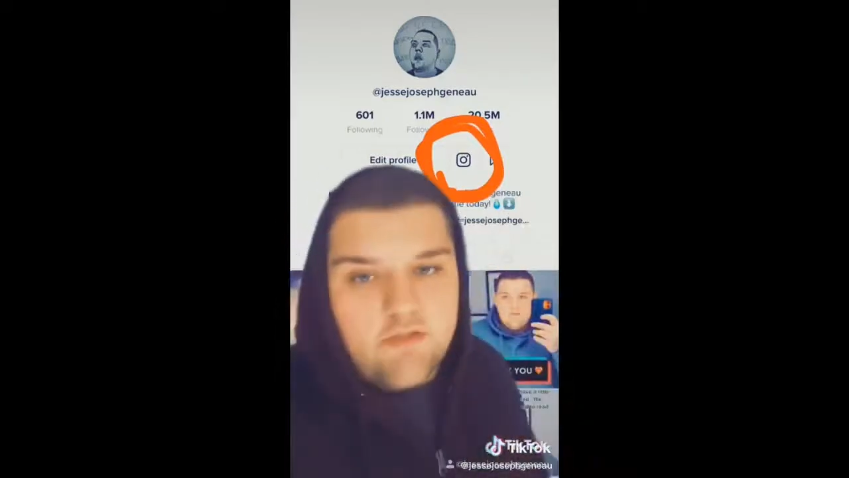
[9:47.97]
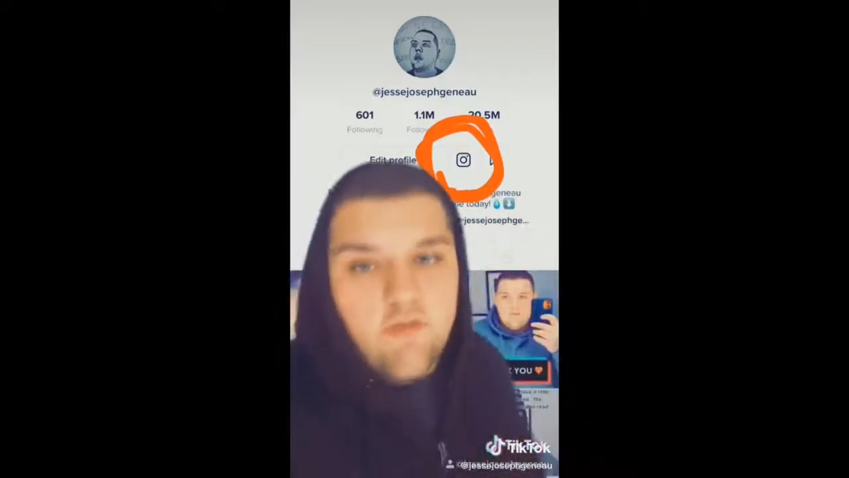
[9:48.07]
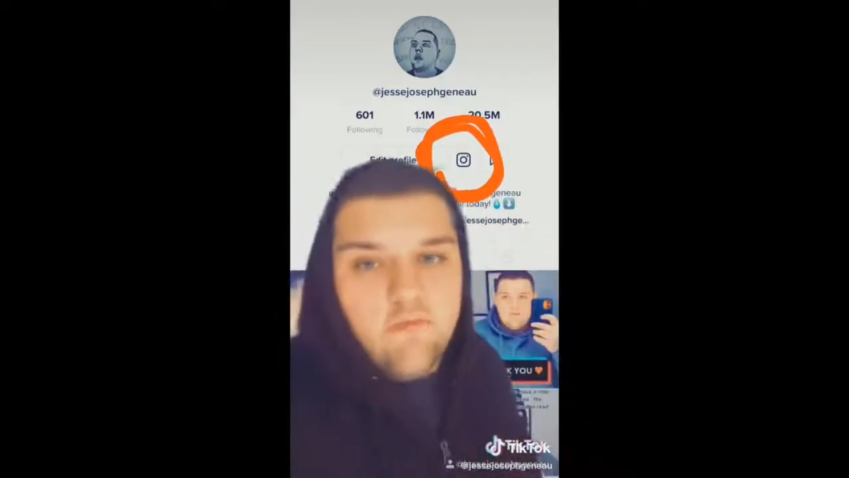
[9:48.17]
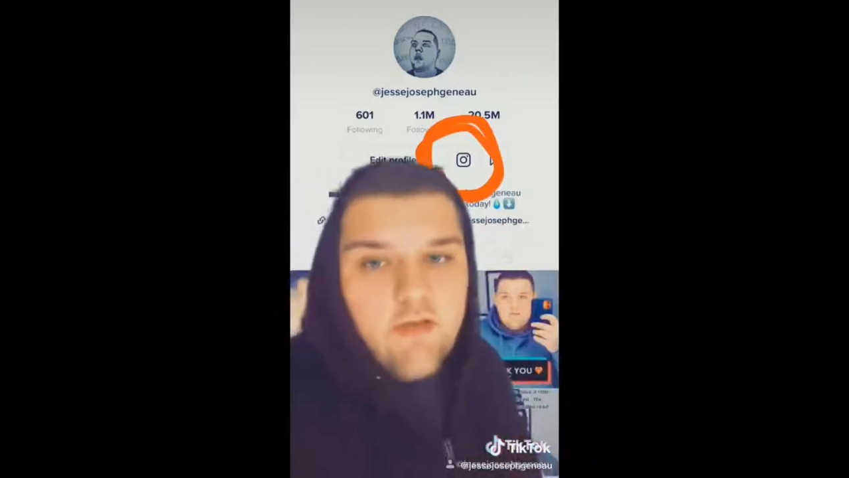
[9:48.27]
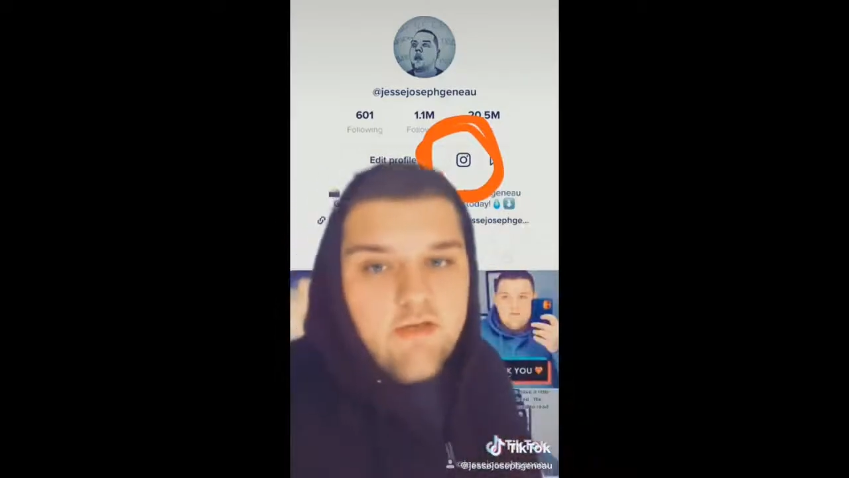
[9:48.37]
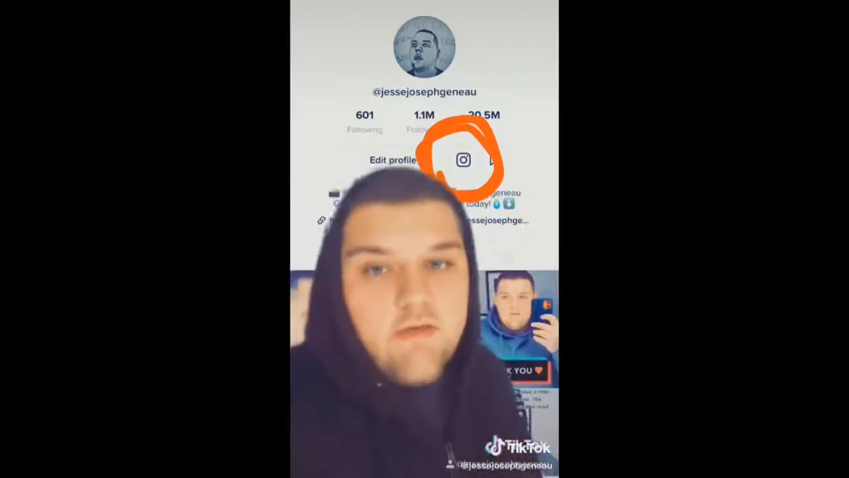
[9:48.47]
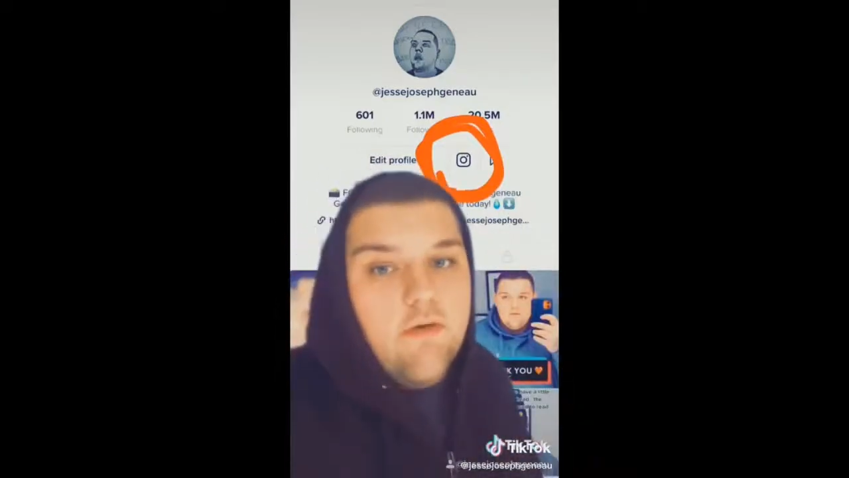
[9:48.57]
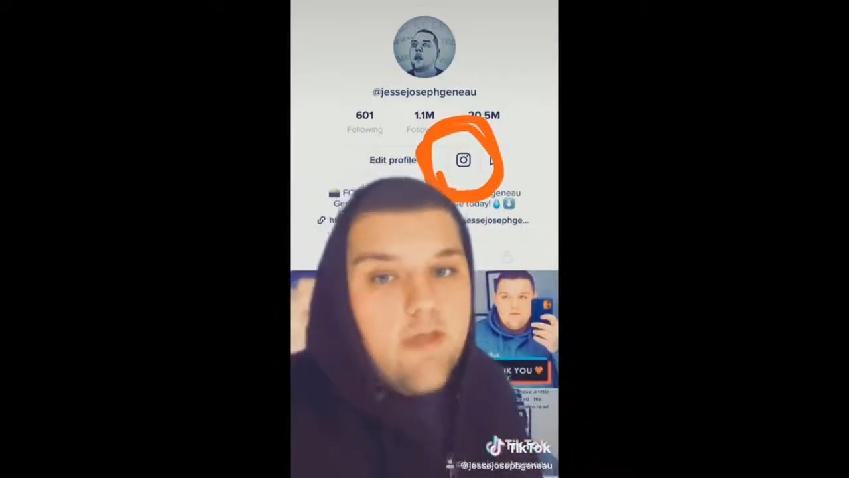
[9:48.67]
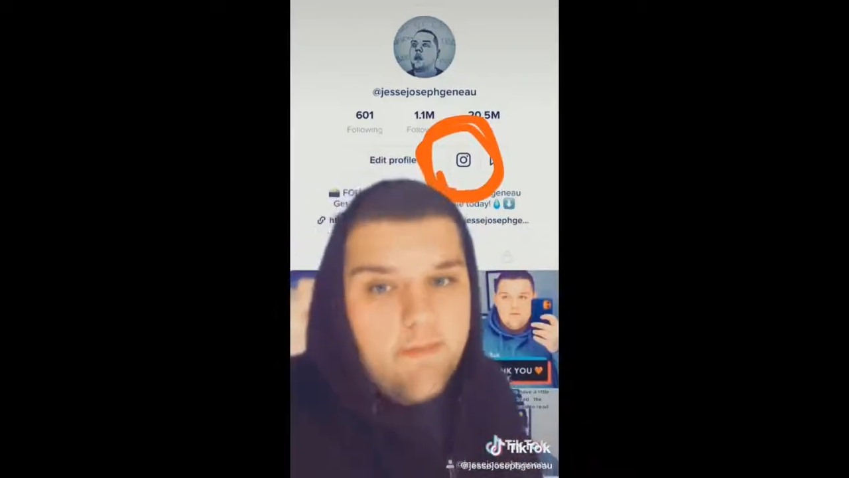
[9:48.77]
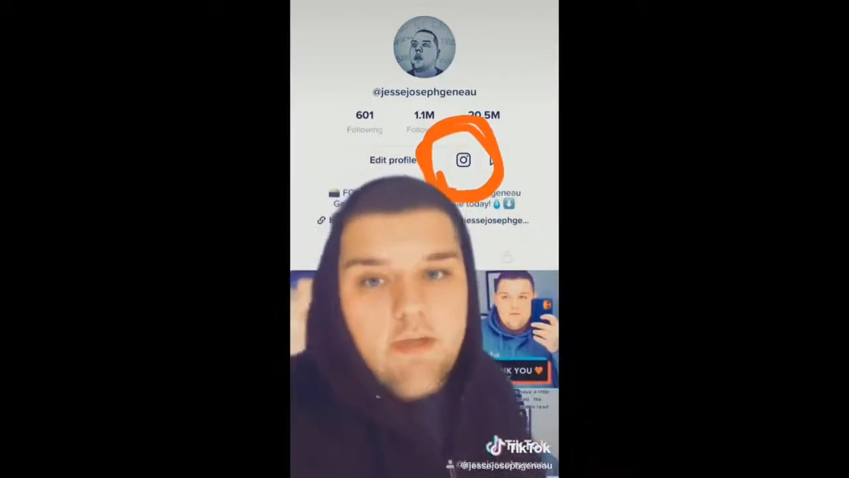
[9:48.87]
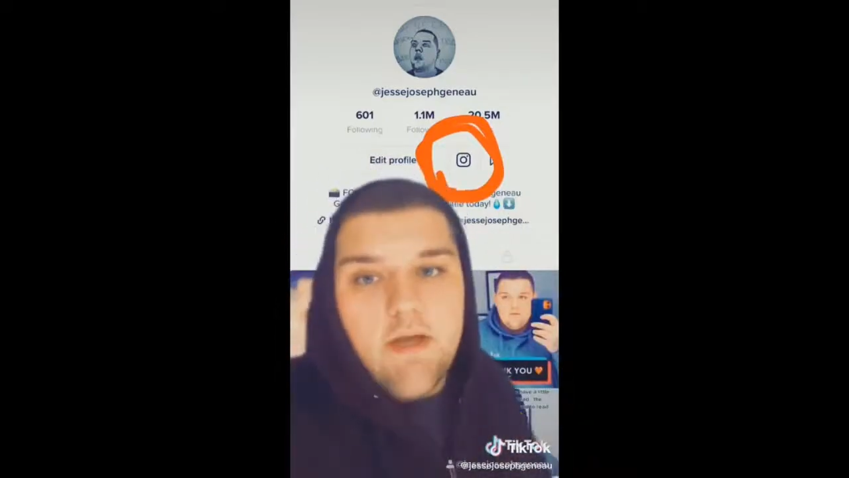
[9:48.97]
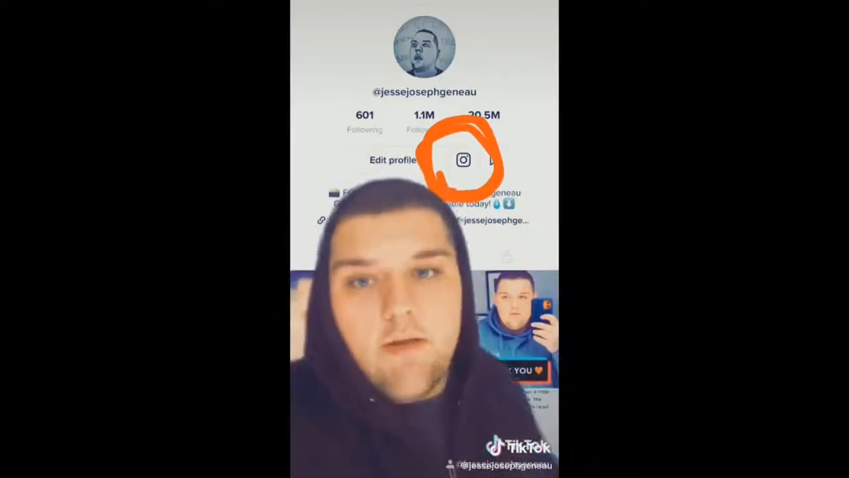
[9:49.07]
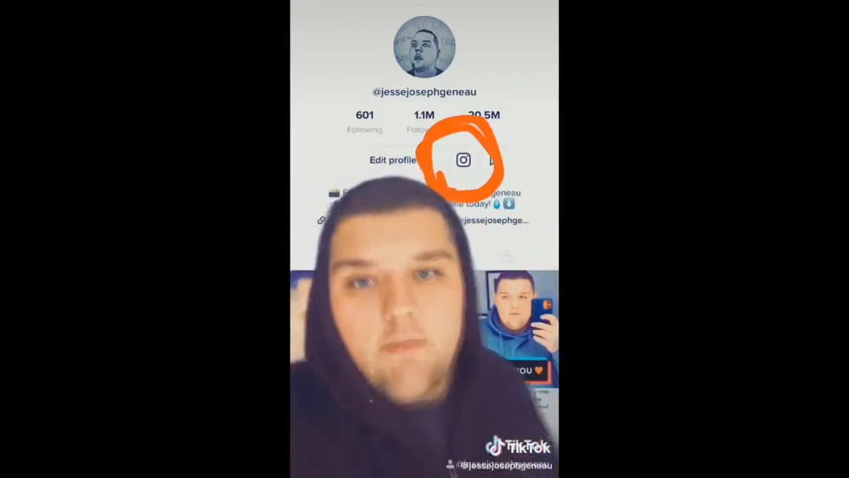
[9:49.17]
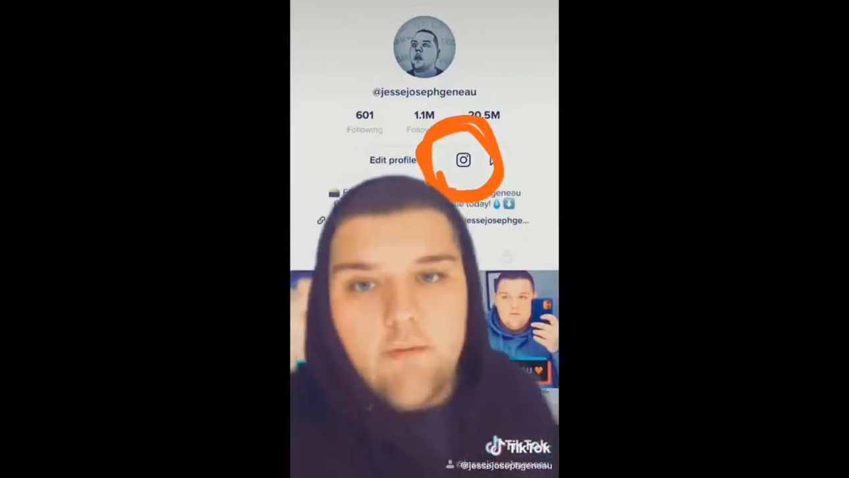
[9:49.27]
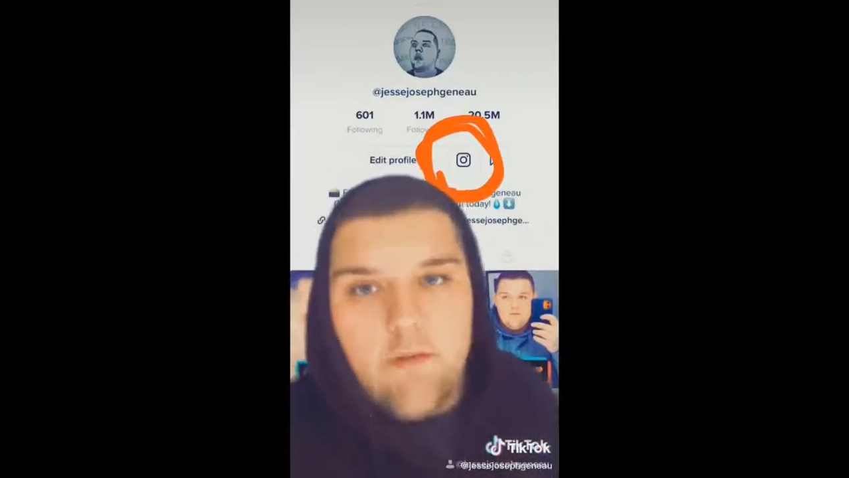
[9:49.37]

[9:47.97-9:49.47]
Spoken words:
over there, so hit me up.